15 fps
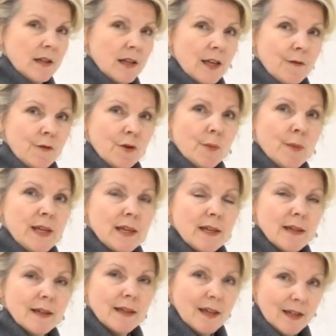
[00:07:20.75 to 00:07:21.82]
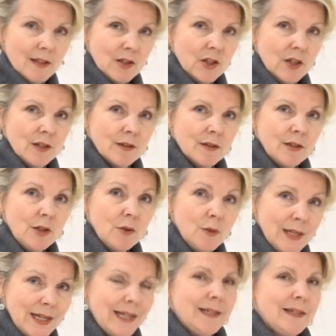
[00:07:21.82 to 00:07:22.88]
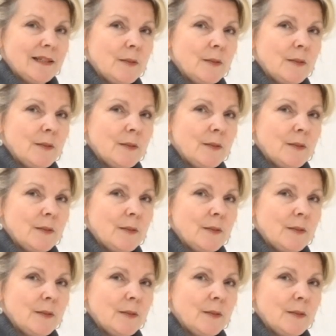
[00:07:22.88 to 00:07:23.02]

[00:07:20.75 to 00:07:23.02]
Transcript: if you're making a kitchen you need it